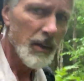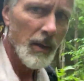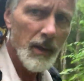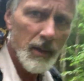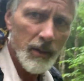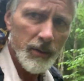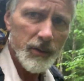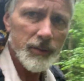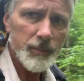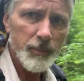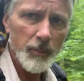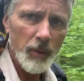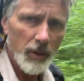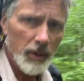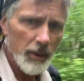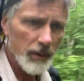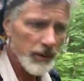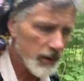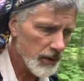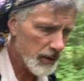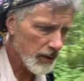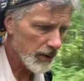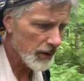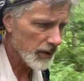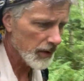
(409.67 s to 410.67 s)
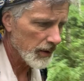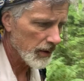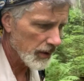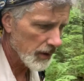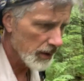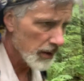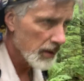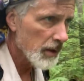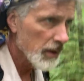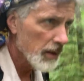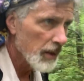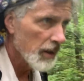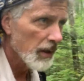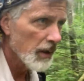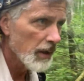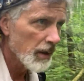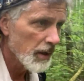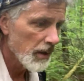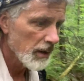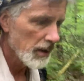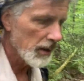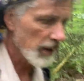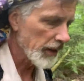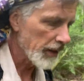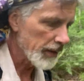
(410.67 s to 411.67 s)
small,
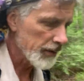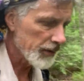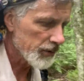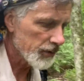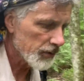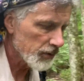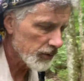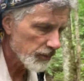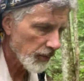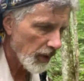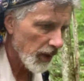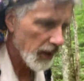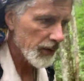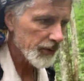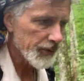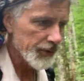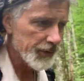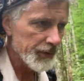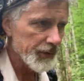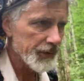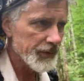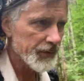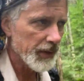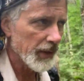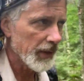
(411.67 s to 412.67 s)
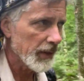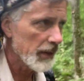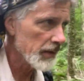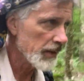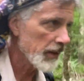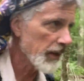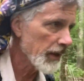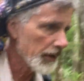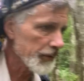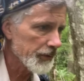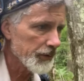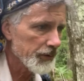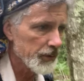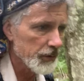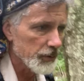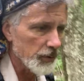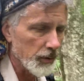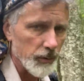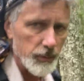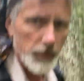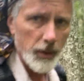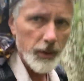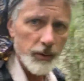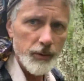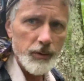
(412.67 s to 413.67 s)
like 2-mile descent down to a
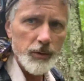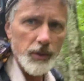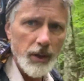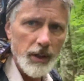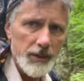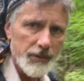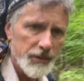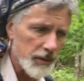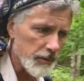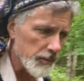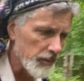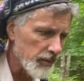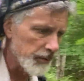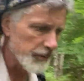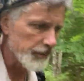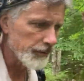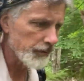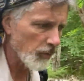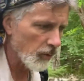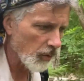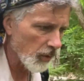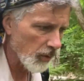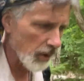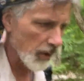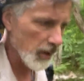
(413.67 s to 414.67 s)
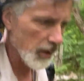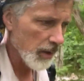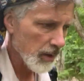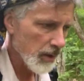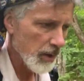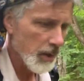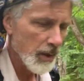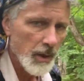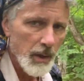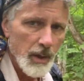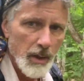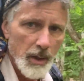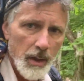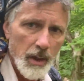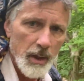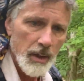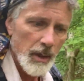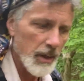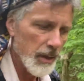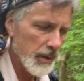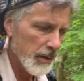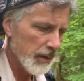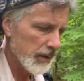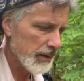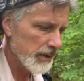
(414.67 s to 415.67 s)
road crossing before
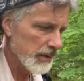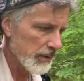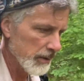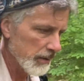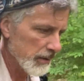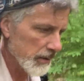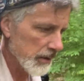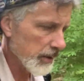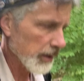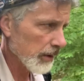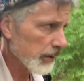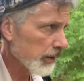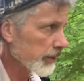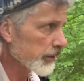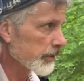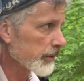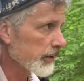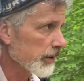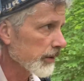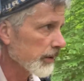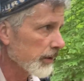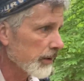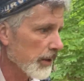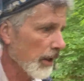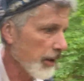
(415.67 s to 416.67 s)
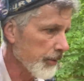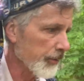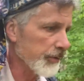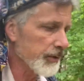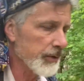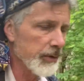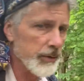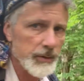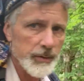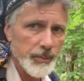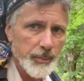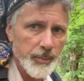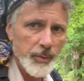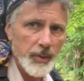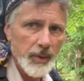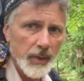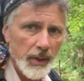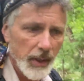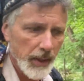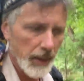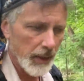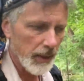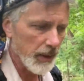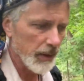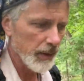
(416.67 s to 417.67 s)
Killington comes into
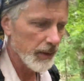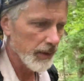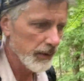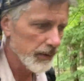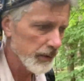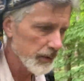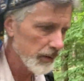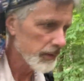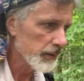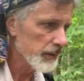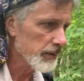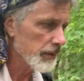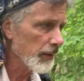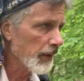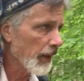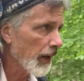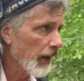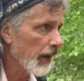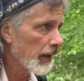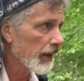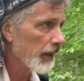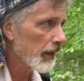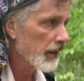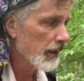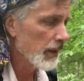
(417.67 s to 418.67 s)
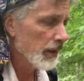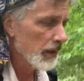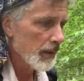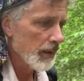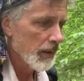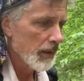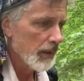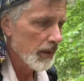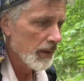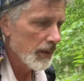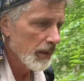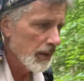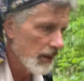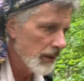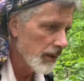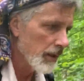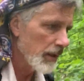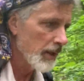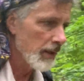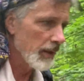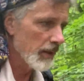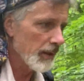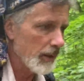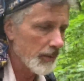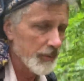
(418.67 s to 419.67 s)
play today,
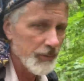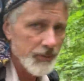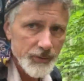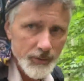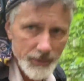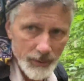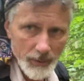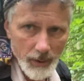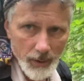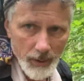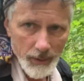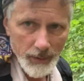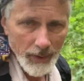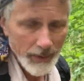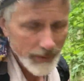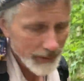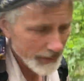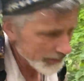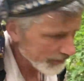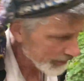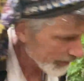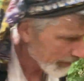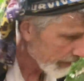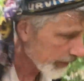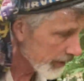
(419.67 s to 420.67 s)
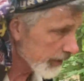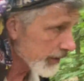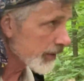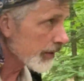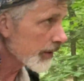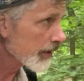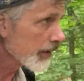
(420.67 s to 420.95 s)
and I'm still on that descent.